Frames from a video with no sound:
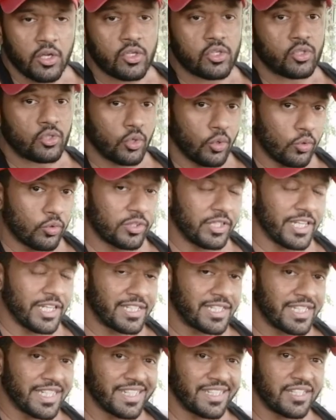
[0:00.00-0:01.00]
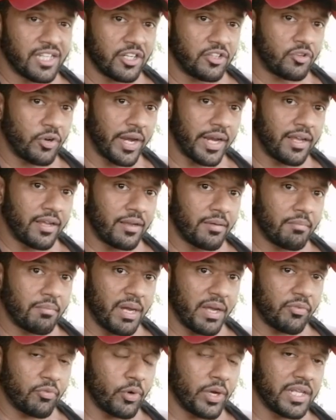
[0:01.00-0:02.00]
So this is the trick,
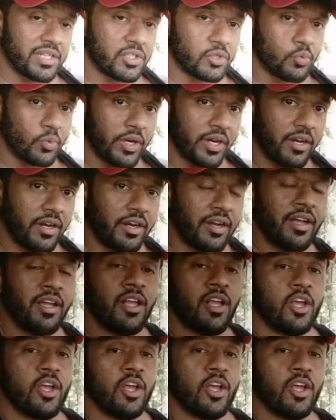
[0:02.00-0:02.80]
my friends, where